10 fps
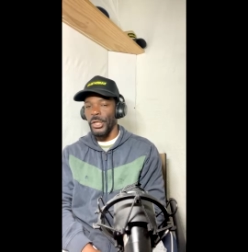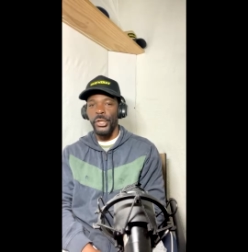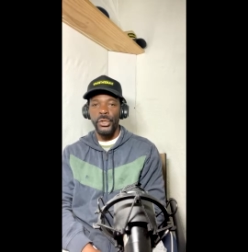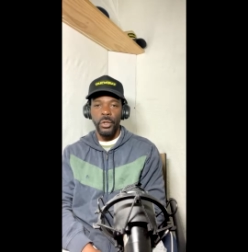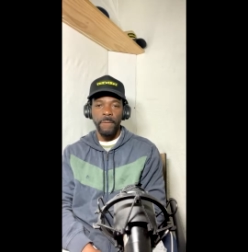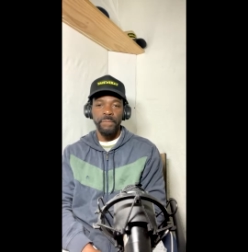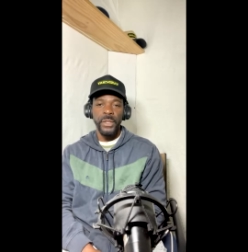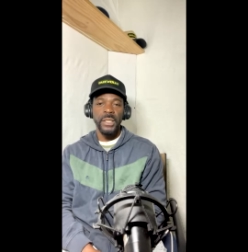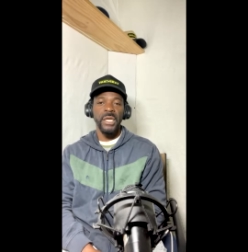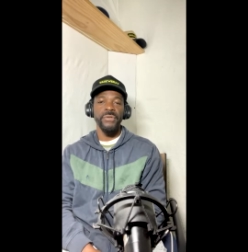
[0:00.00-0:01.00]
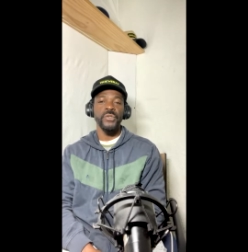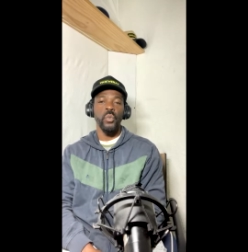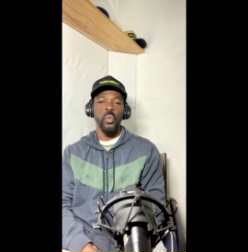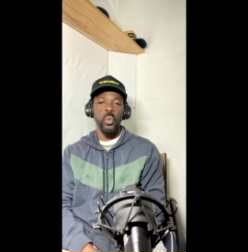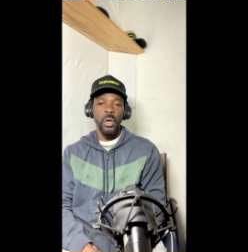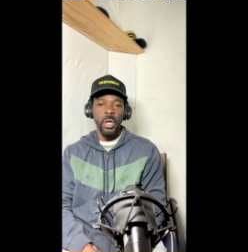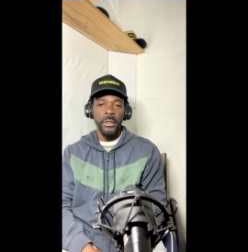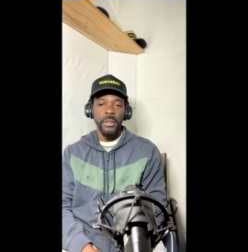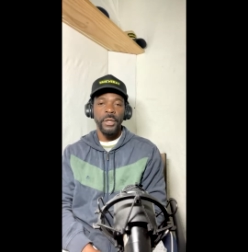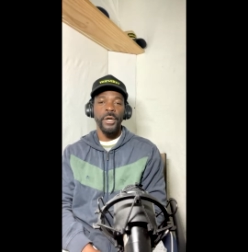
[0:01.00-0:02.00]
No, there is
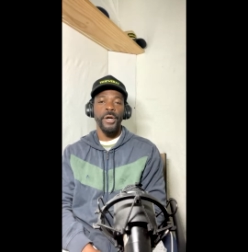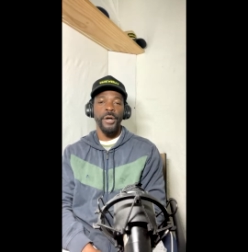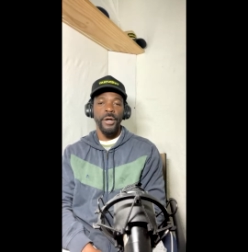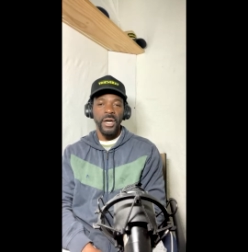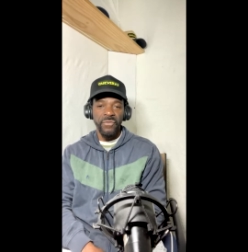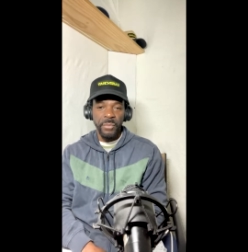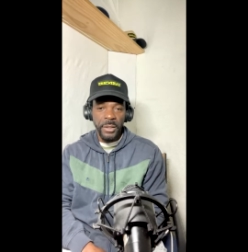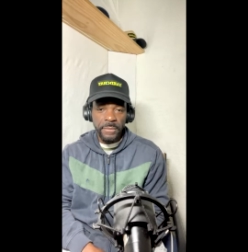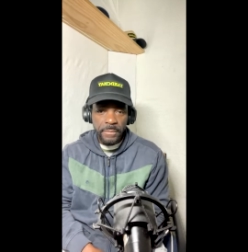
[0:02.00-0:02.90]
one government.